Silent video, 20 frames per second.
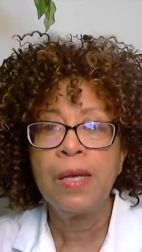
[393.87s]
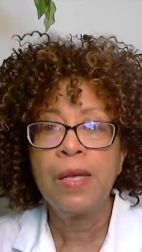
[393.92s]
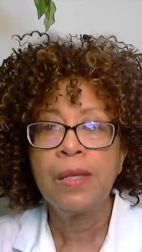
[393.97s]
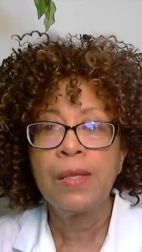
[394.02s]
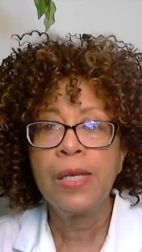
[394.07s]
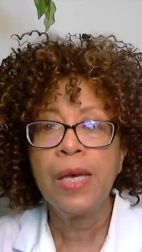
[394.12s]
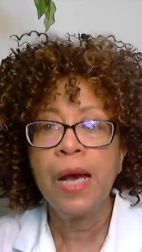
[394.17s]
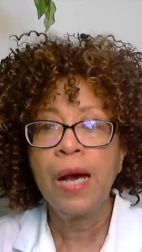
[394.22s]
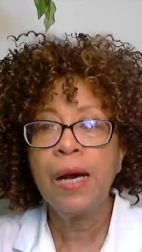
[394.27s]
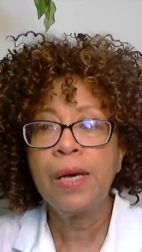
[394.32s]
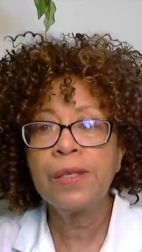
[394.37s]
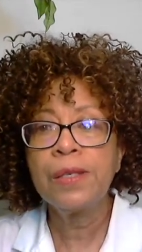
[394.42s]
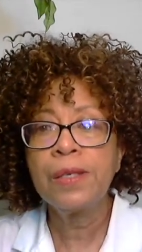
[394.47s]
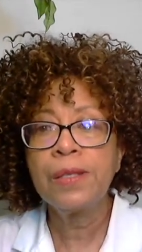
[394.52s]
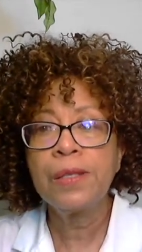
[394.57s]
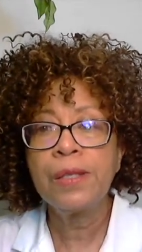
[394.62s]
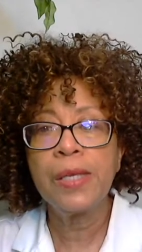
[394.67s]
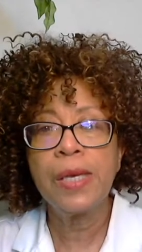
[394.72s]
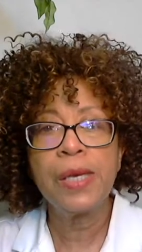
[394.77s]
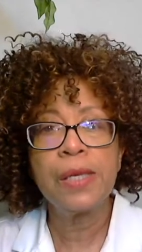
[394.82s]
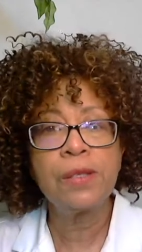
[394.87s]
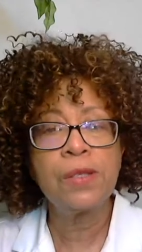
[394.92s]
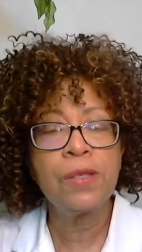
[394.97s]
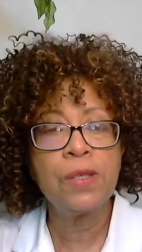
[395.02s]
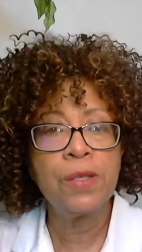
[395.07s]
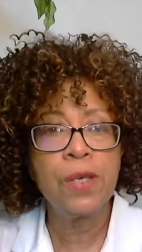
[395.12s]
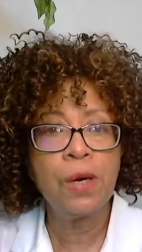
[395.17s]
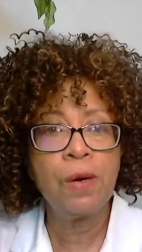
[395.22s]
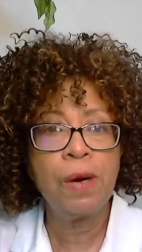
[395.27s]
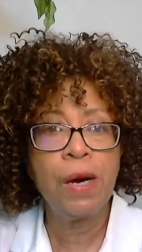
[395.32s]
The other thing to
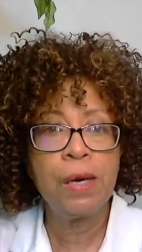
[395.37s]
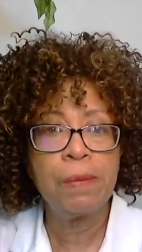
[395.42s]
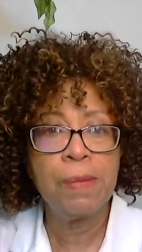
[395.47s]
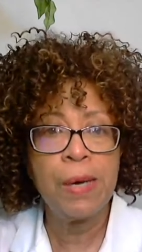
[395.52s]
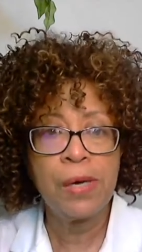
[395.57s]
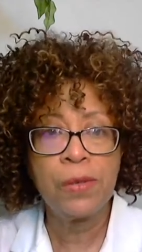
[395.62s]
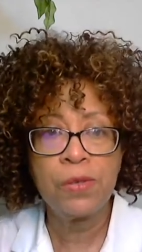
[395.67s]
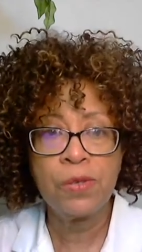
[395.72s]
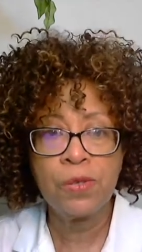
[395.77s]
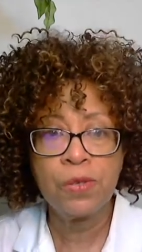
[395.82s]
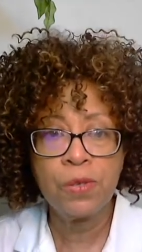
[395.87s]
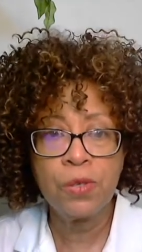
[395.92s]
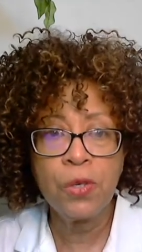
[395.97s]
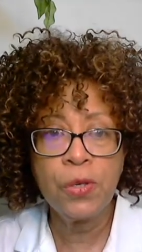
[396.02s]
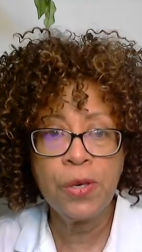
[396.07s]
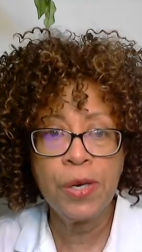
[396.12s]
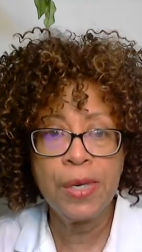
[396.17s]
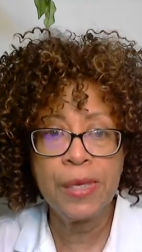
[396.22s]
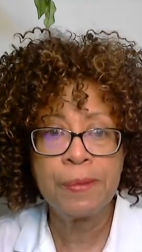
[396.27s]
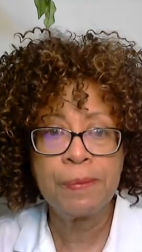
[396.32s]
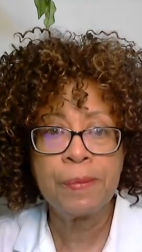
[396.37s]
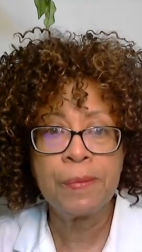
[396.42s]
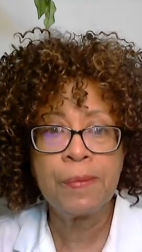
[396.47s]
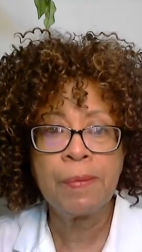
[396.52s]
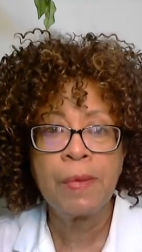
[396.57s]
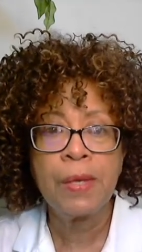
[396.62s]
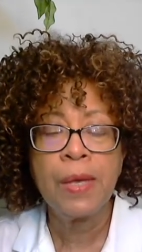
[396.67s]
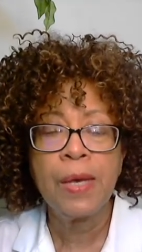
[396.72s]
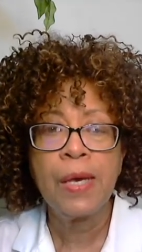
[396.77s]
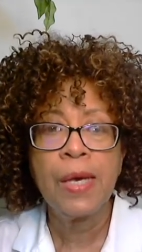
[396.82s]
know about snoring
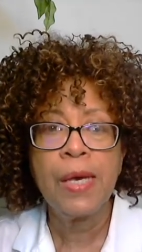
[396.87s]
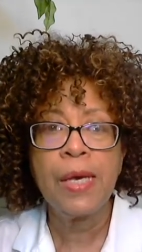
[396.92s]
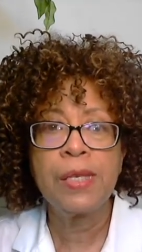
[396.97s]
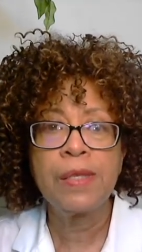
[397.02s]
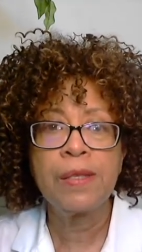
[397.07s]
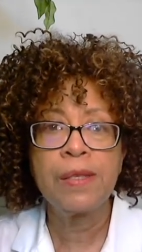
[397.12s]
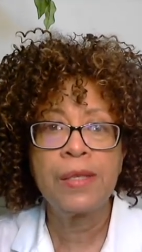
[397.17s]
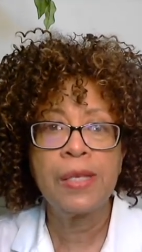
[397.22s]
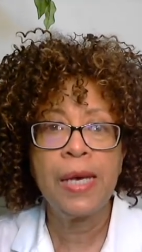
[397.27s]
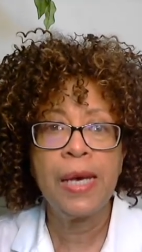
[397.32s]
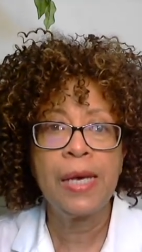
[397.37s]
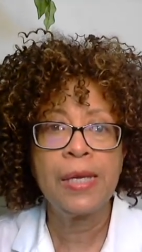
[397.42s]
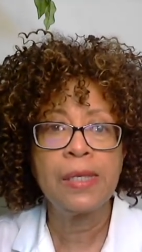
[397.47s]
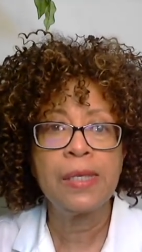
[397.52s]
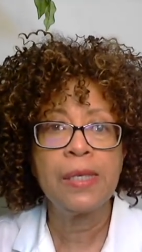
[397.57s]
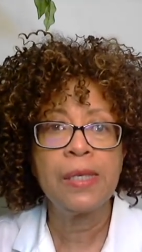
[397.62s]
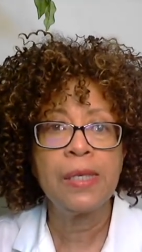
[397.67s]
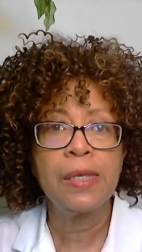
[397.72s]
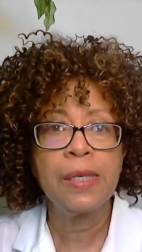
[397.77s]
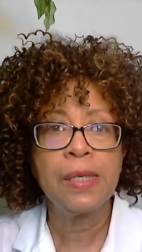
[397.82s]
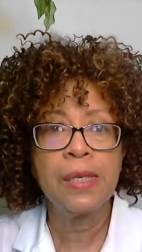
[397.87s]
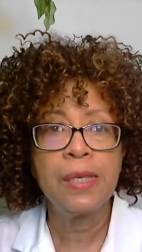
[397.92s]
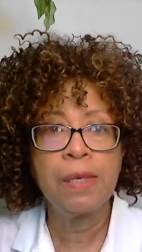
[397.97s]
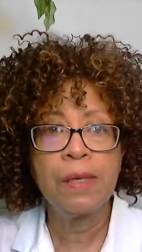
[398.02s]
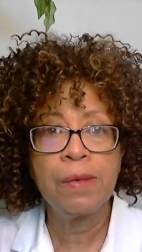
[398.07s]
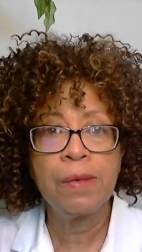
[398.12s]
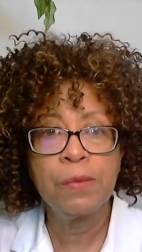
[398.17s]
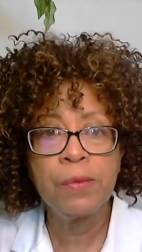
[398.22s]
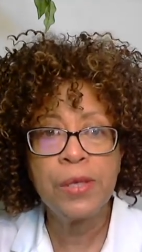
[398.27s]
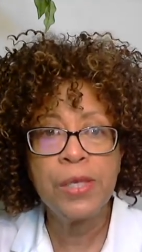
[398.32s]
is that
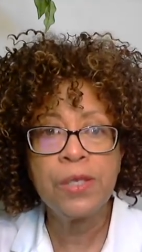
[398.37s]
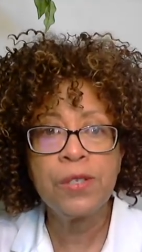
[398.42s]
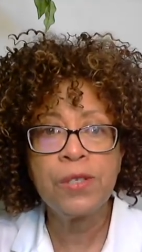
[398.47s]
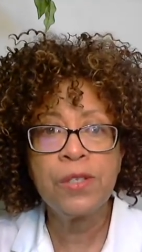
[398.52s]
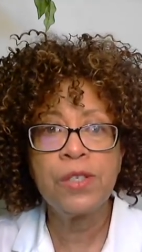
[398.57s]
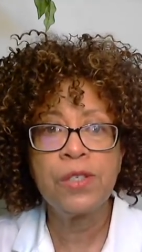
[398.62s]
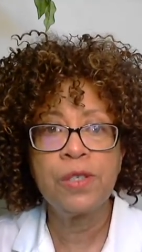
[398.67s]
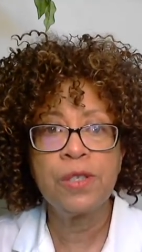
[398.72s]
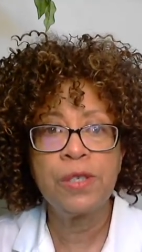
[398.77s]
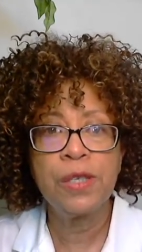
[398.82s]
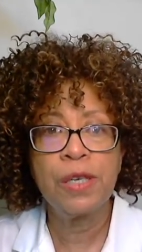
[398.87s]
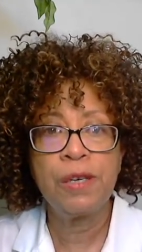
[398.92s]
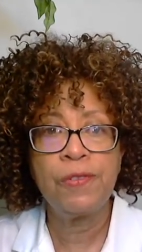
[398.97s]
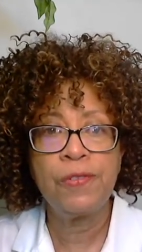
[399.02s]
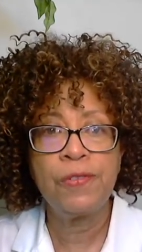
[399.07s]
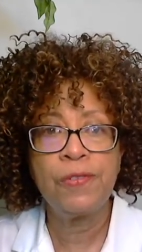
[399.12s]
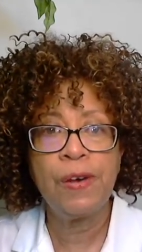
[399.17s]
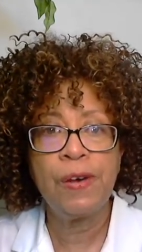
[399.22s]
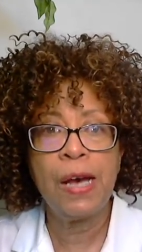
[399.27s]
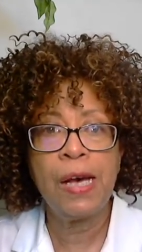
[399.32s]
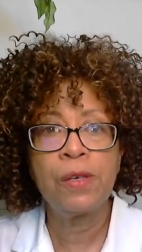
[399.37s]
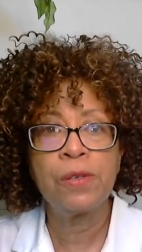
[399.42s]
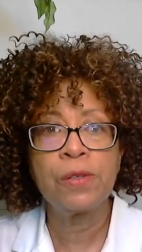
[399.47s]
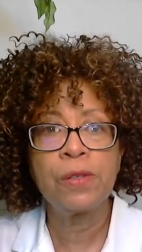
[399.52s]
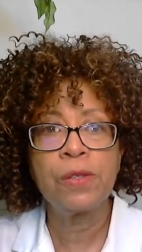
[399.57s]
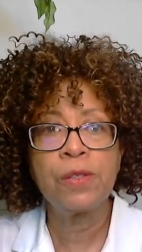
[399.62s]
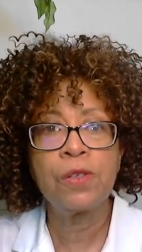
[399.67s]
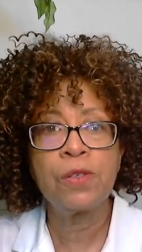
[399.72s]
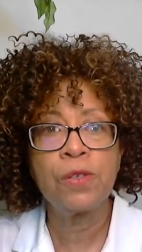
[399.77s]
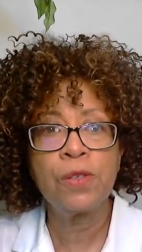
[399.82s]
researchers have
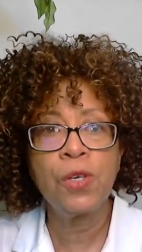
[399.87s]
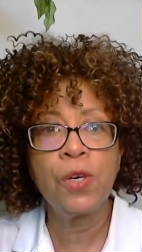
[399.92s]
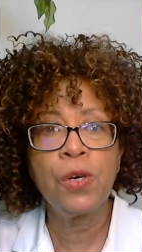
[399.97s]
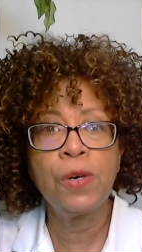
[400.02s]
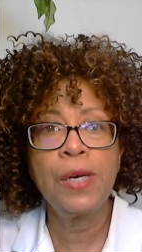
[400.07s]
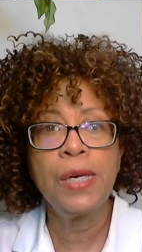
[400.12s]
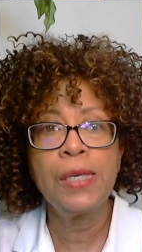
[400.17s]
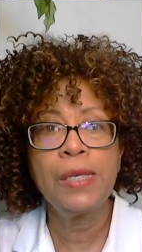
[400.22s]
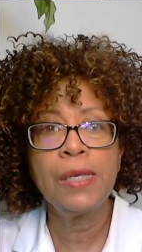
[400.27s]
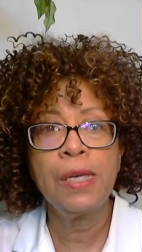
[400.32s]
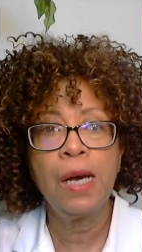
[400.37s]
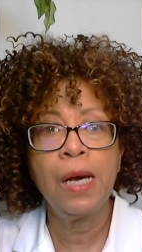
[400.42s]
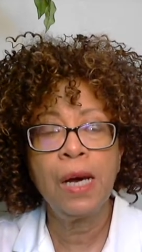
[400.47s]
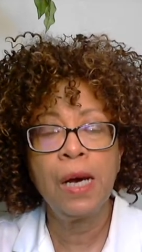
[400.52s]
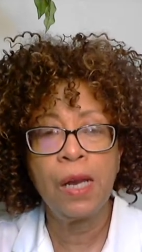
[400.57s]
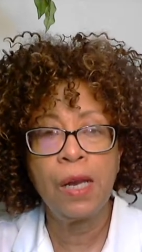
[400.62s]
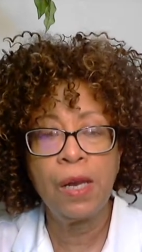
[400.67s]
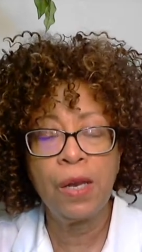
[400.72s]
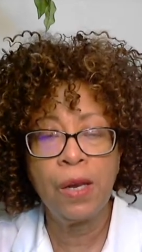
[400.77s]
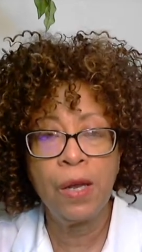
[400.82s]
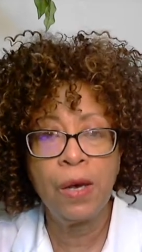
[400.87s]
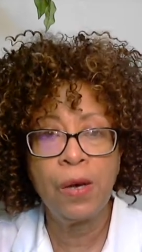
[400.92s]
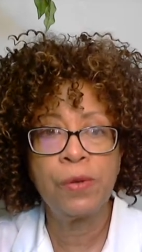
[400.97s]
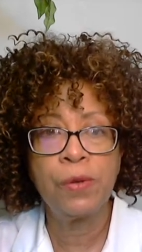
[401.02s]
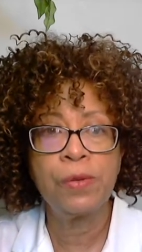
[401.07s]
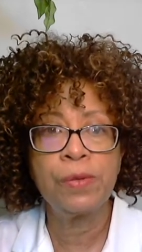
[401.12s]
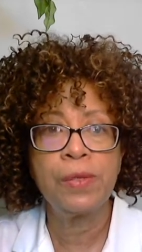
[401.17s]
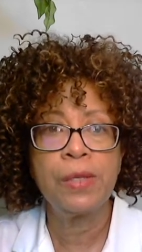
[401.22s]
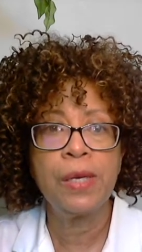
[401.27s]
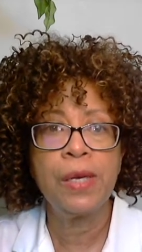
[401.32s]
found snoring
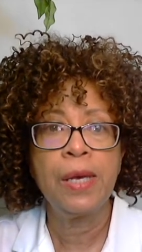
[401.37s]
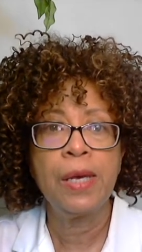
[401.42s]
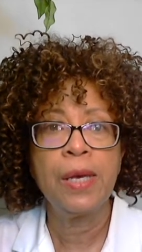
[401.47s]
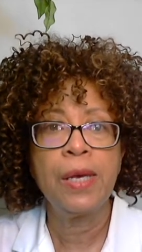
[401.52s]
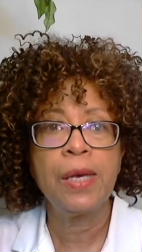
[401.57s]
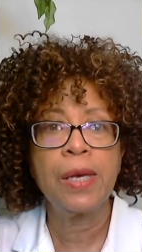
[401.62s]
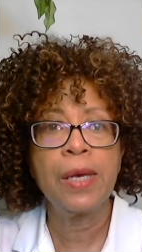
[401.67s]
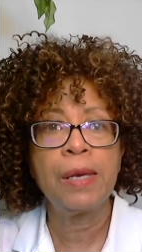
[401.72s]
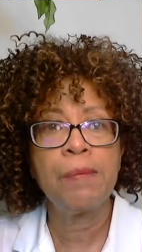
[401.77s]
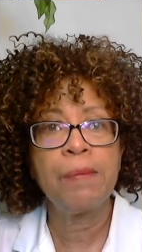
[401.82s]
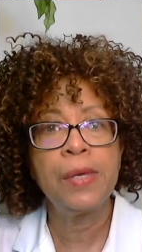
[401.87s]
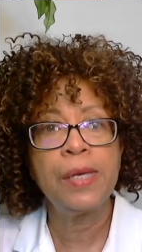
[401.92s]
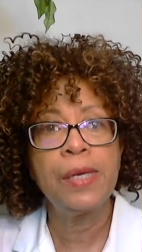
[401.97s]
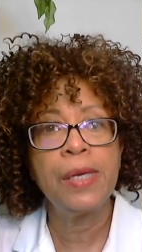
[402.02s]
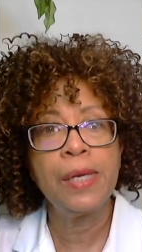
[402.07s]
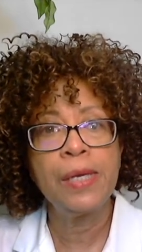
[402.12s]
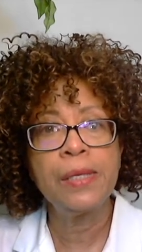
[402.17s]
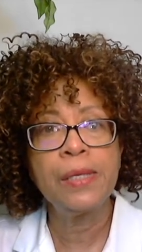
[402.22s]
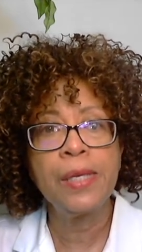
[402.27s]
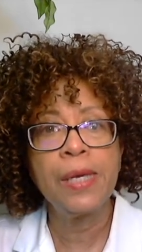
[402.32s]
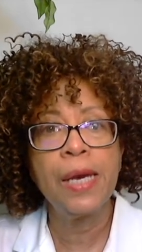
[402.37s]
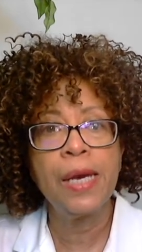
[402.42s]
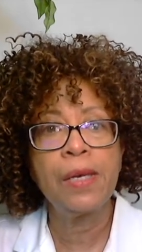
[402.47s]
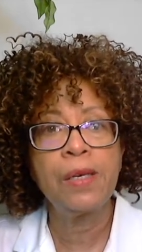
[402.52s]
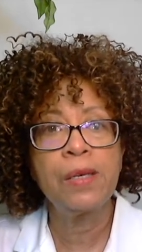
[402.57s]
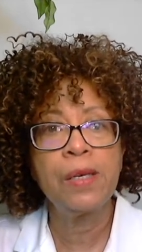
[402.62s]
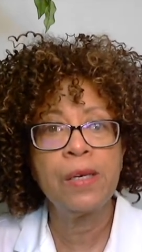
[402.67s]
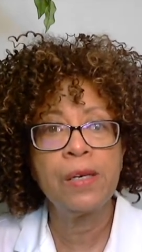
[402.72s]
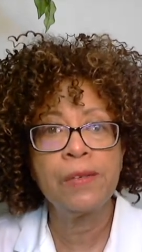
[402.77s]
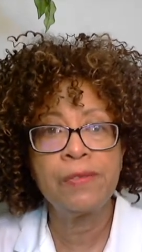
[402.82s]
alone can be an
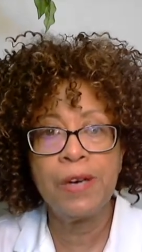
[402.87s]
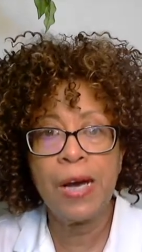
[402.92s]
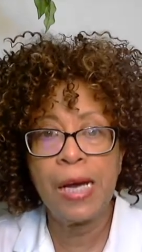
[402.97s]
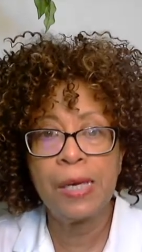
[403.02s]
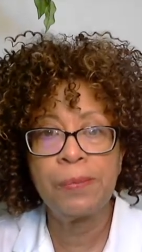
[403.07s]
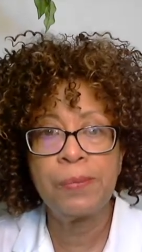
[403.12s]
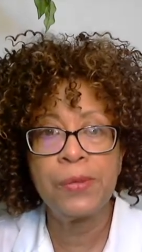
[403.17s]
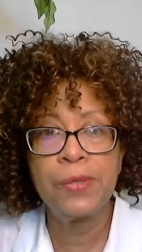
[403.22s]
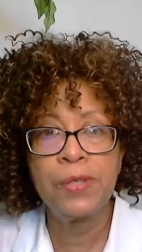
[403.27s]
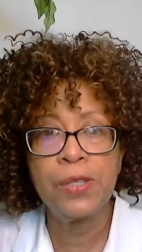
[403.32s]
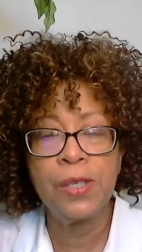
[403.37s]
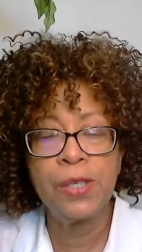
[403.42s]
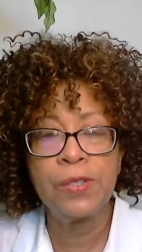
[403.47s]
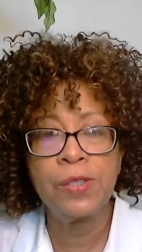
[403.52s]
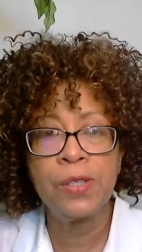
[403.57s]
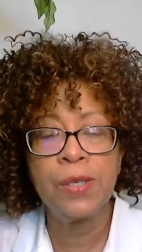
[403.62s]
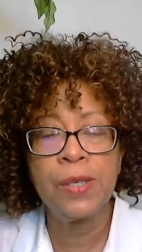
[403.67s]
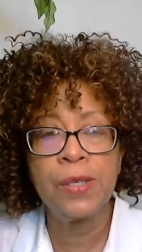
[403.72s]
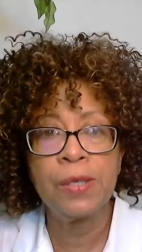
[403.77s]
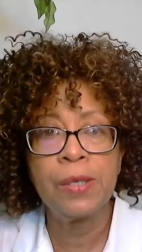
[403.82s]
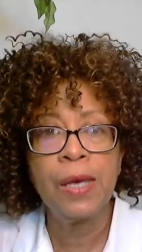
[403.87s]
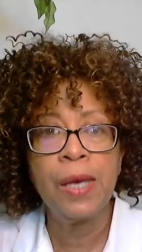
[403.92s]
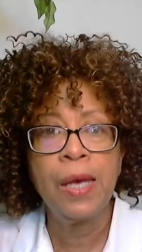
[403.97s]
indicator of hypertension.